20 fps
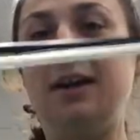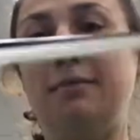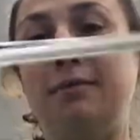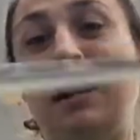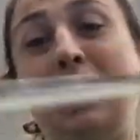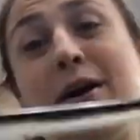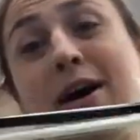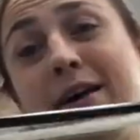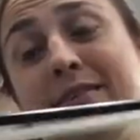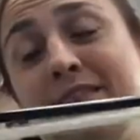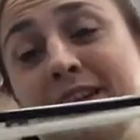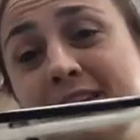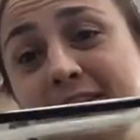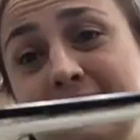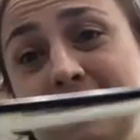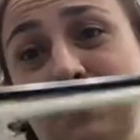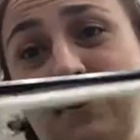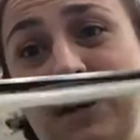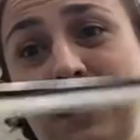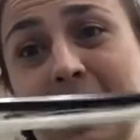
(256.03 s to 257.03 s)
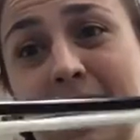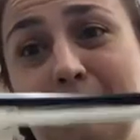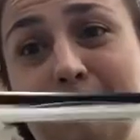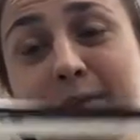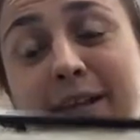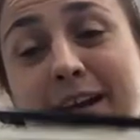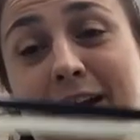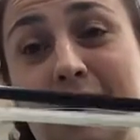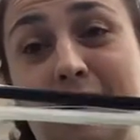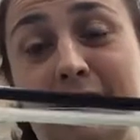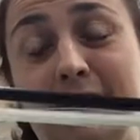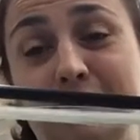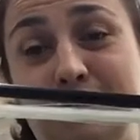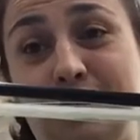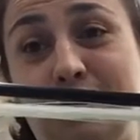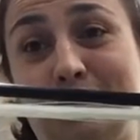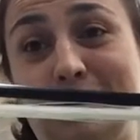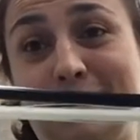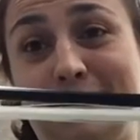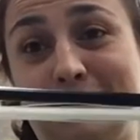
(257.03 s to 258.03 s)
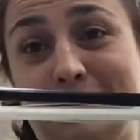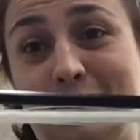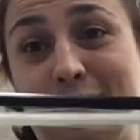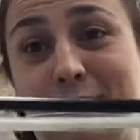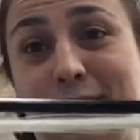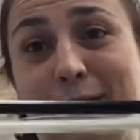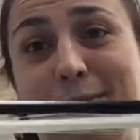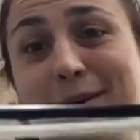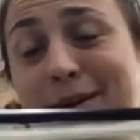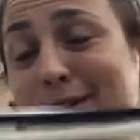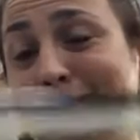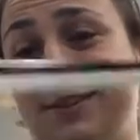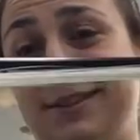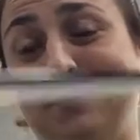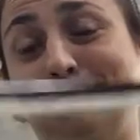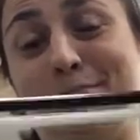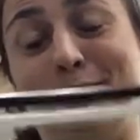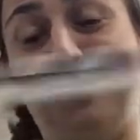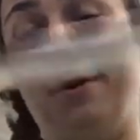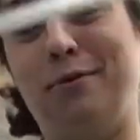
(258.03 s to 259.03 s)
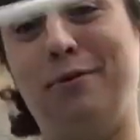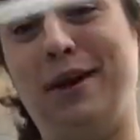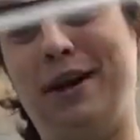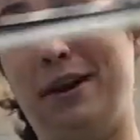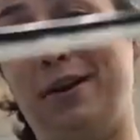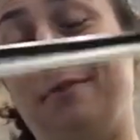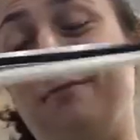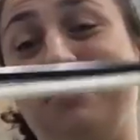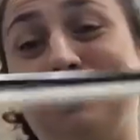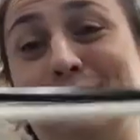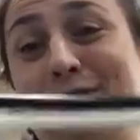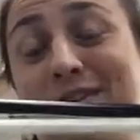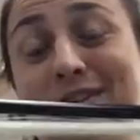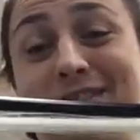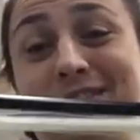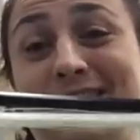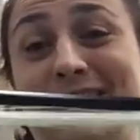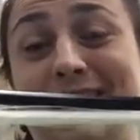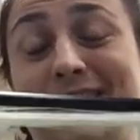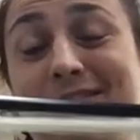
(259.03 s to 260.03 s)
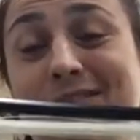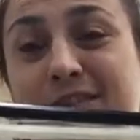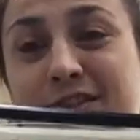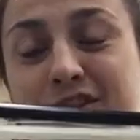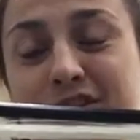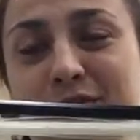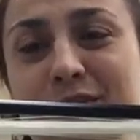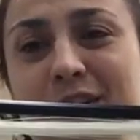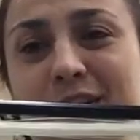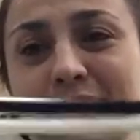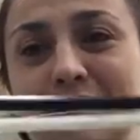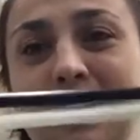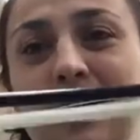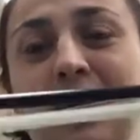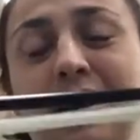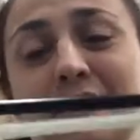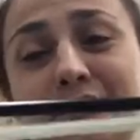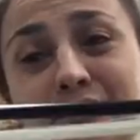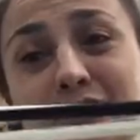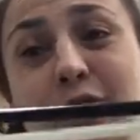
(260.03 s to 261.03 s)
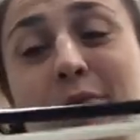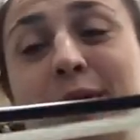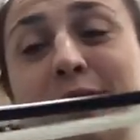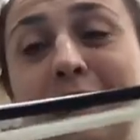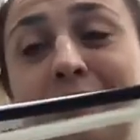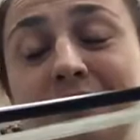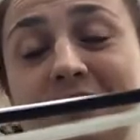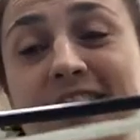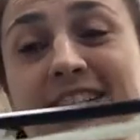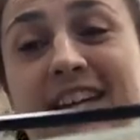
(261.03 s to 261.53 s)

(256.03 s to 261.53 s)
Now obviously we can't play our instrument this way because the bow hair wouldn't stay on the string. So we have to